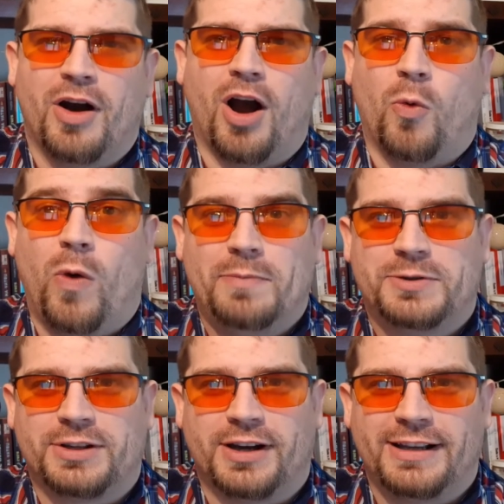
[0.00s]
A
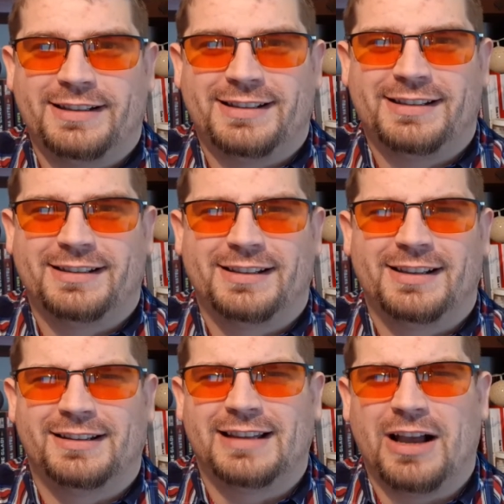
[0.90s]
website,
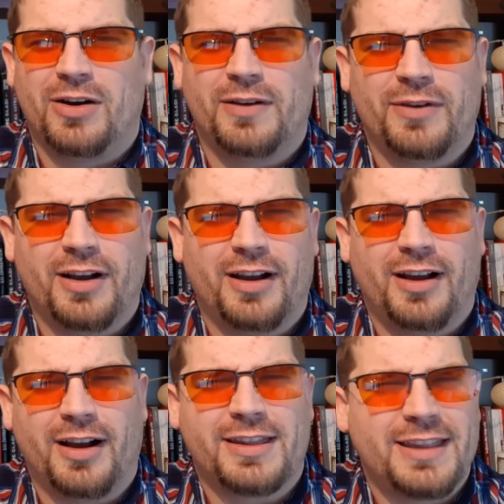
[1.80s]
now
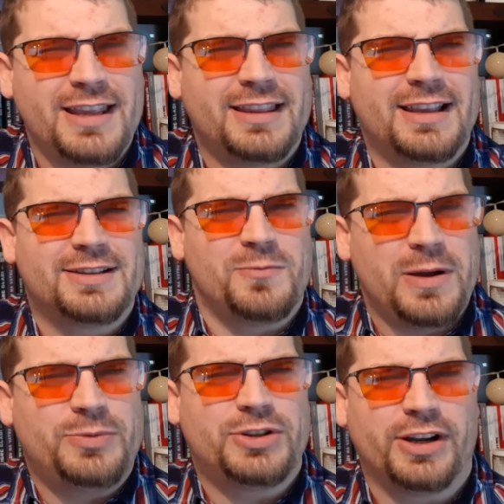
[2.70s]
I think there's a
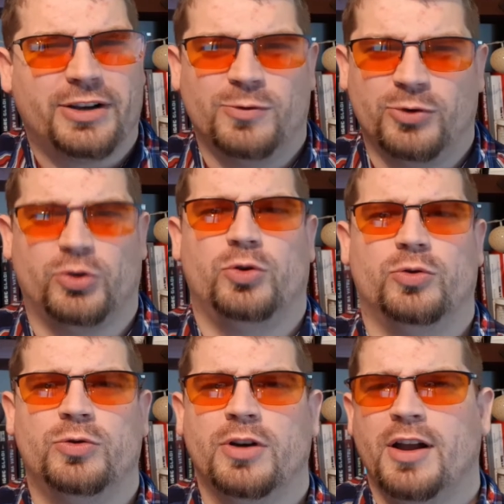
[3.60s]
website called
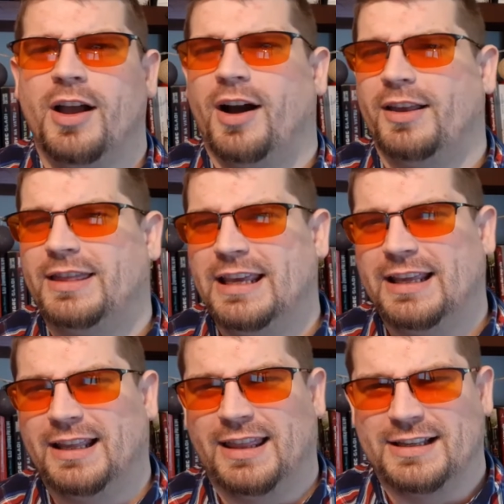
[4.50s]
Google. I
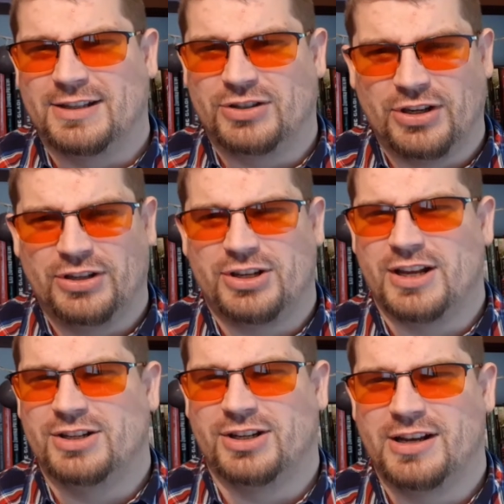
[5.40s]
think there's a search
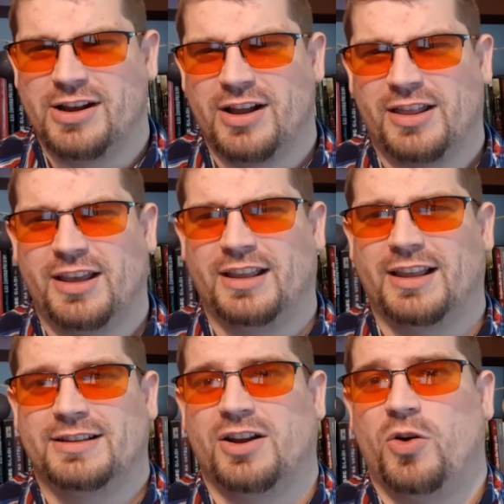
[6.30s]
engine. I think
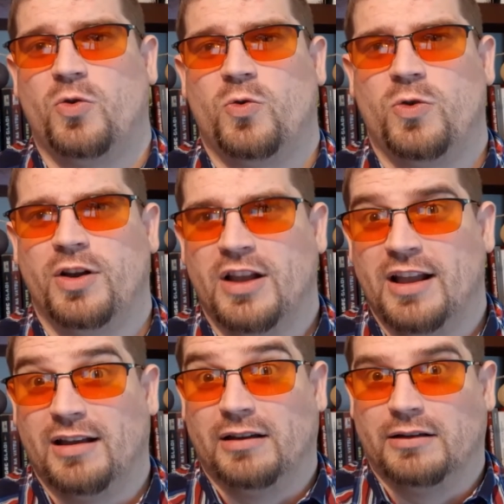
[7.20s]
there's a whole
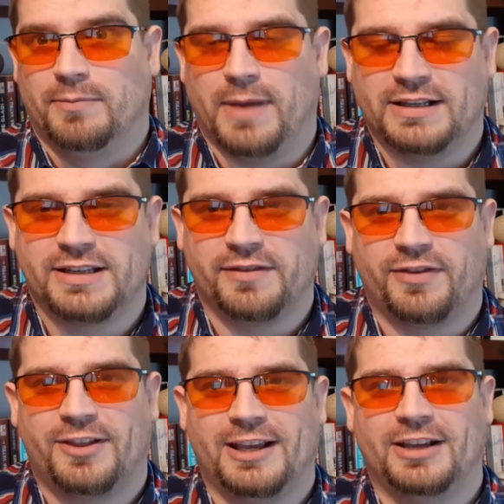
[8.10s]
massive
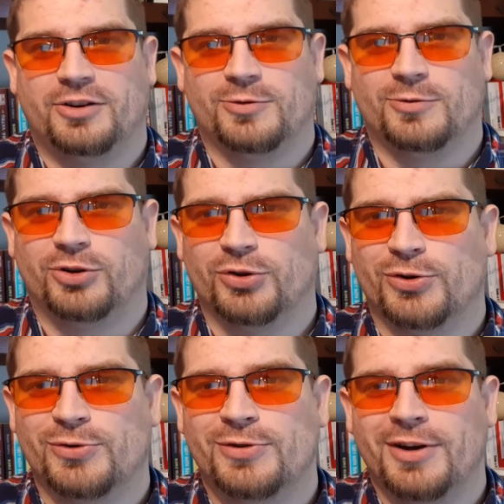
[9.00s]
thing called
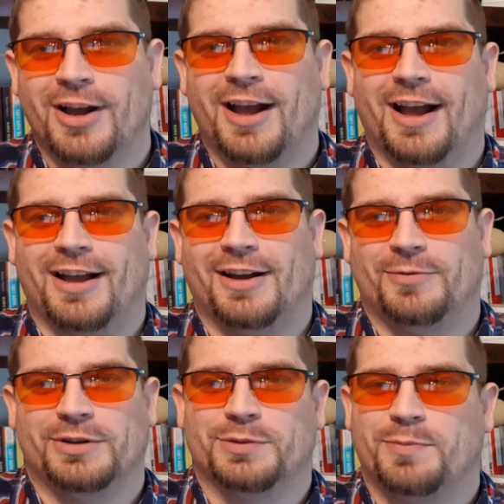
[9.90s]
Google,
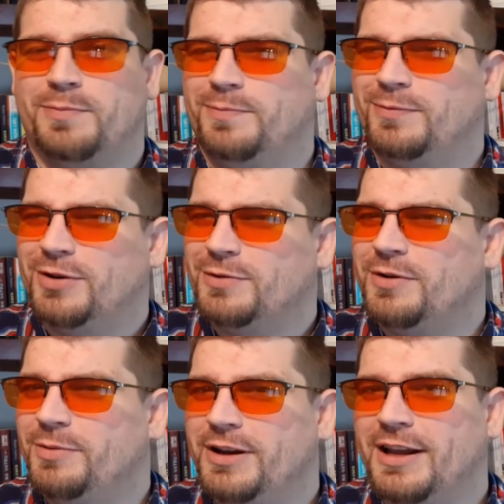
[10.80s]
which could
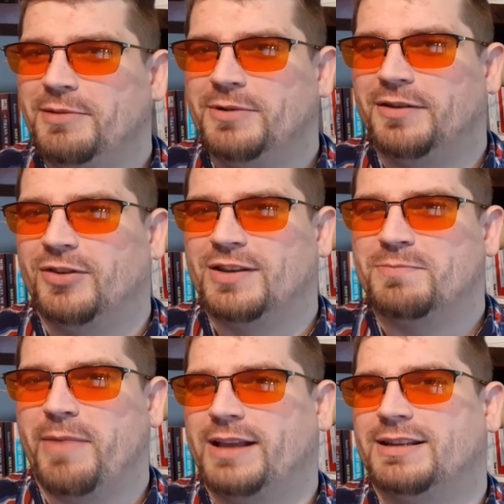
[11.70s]
well be named after this
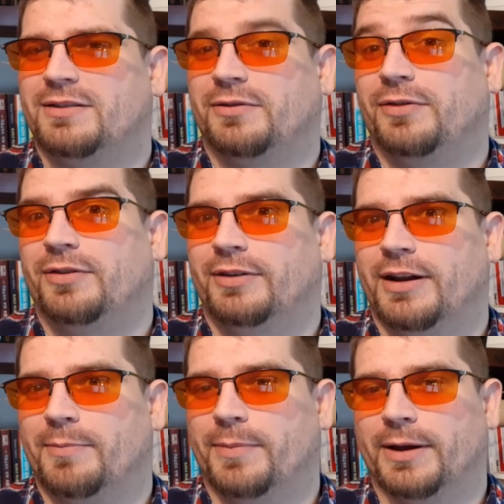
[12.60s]
massive
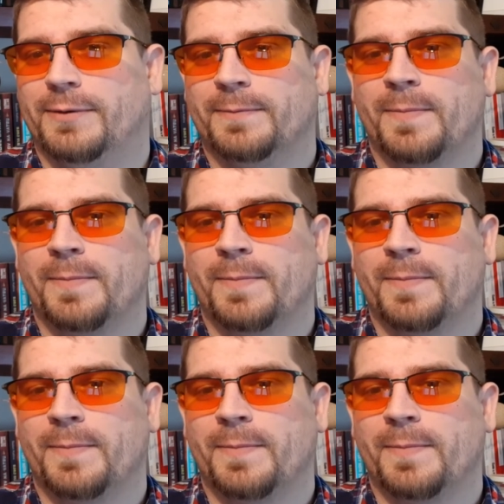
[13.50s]
number.